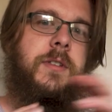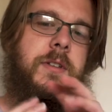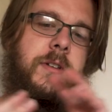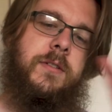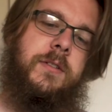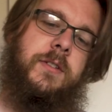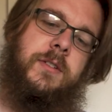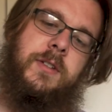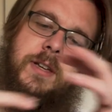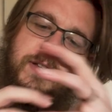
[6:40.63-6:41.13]

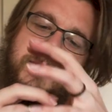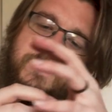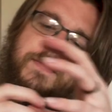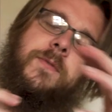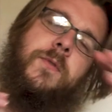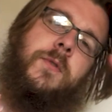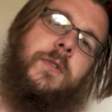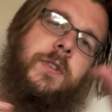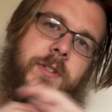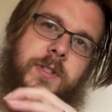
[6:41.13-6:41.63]
just kind of
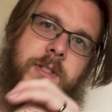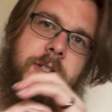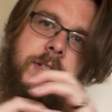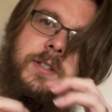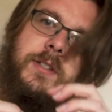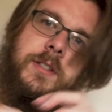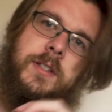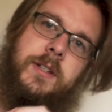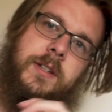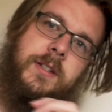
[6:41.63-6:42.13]
force
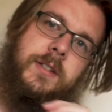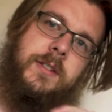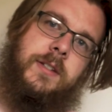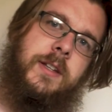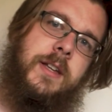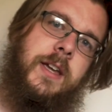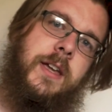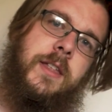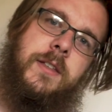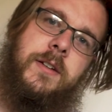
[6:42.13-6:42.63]
these things
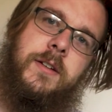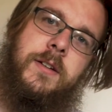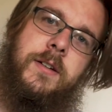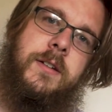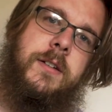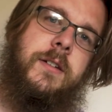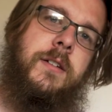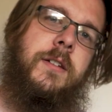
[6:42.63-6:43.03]
together.